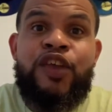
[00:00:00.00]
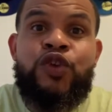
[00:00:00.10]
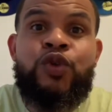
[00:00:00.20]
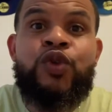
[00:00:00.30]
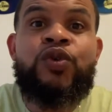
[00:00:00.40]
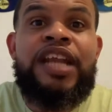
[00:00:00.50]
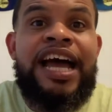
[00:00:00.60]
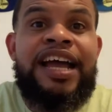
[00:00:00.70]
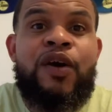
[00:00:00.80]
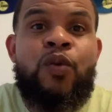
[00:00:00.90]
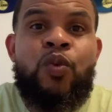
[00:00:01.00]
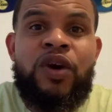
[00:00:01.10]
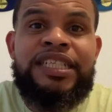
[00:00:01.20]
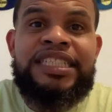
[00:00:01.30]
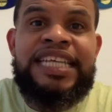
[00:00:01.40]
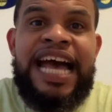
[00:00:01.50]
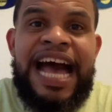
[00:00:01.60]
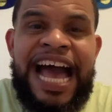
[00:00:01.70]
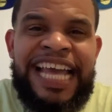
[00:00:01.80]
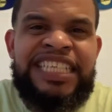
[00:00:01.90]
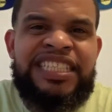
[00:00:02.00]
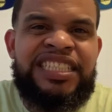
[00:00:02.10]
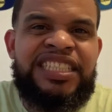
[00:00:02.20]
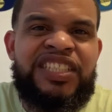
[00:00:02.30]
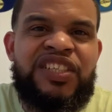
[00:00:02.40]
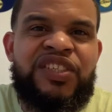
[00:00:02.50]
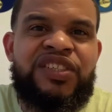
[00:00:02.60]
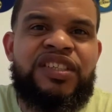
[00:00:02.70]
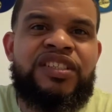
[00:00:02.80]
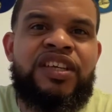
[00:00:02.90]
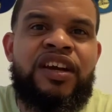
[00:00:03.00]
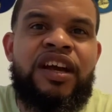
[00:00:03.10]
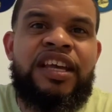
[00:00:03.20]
you do not want to ice your